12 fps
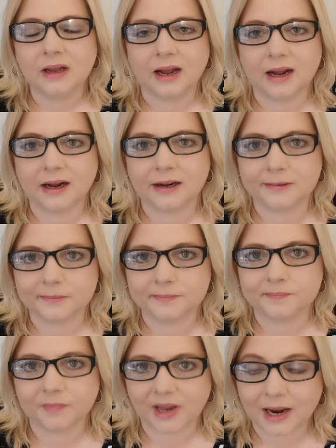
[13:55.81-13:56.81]

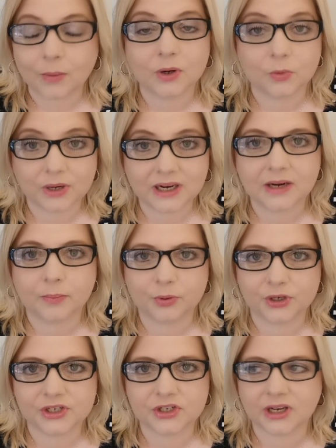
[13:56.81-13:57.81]
I would really
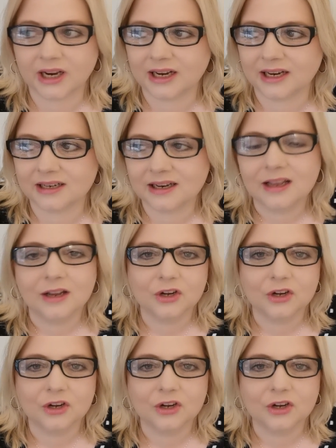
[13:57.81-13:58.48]
appreciate it.